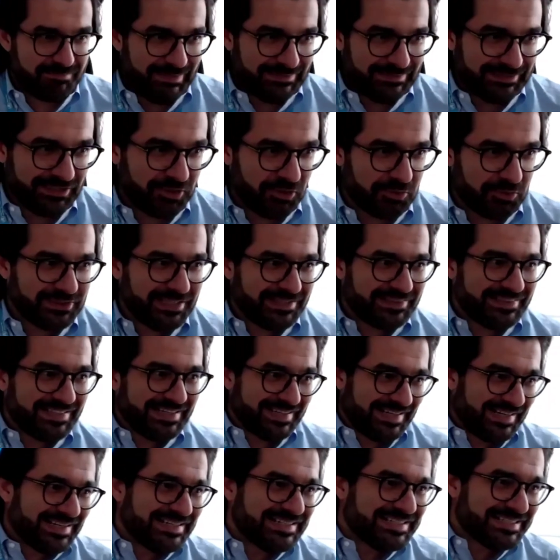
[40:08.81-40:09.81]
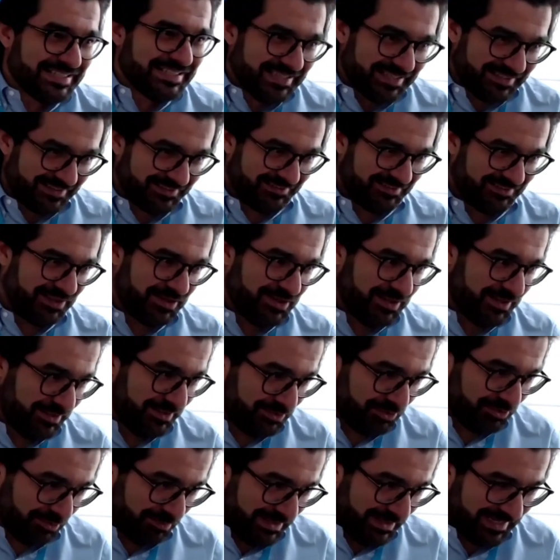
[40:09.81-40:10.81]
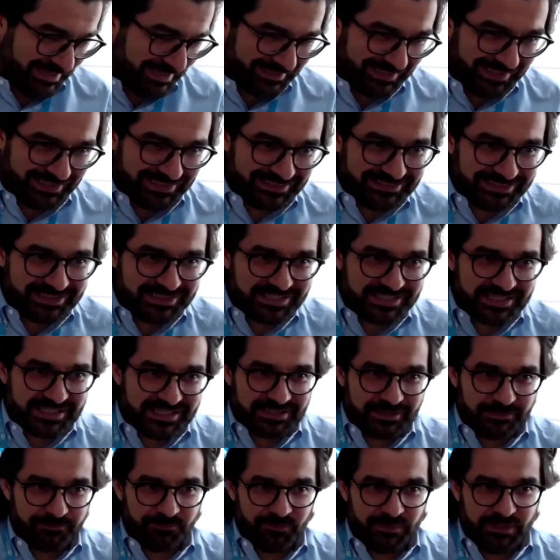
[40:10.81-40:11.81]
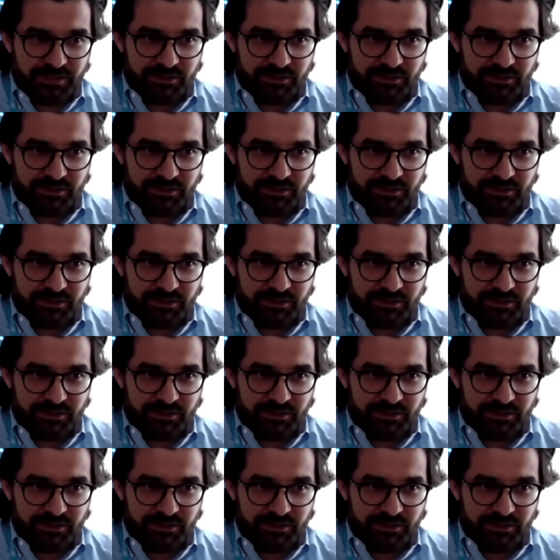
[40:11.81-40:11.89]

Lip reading: but they hope that they're realistic to make a reality check.